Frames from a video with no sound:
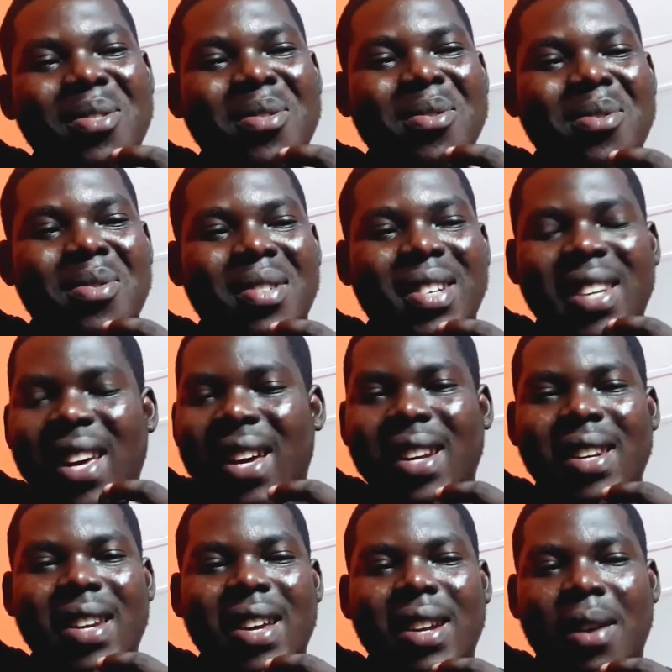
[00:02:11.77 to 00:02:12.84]
So
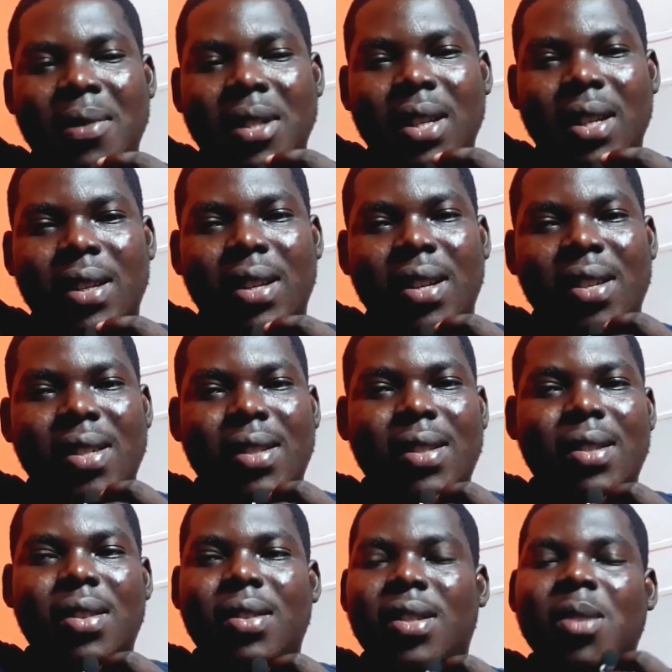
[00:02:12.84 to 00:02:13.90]
then after the
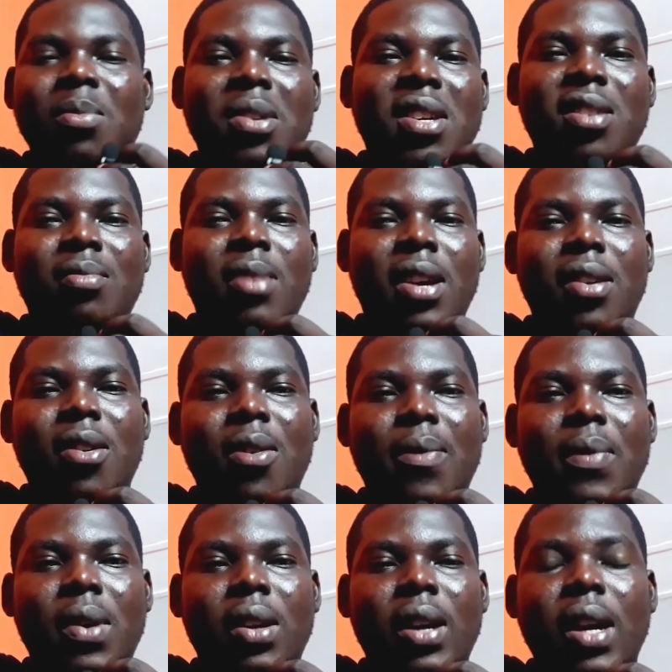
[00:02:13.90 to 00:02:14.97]
kiss, she became my
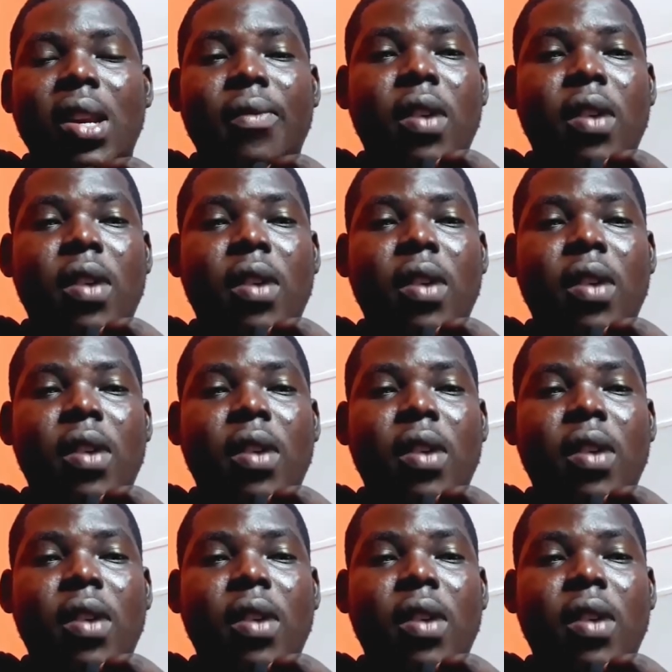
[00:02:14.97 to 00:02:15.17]
girlfriend.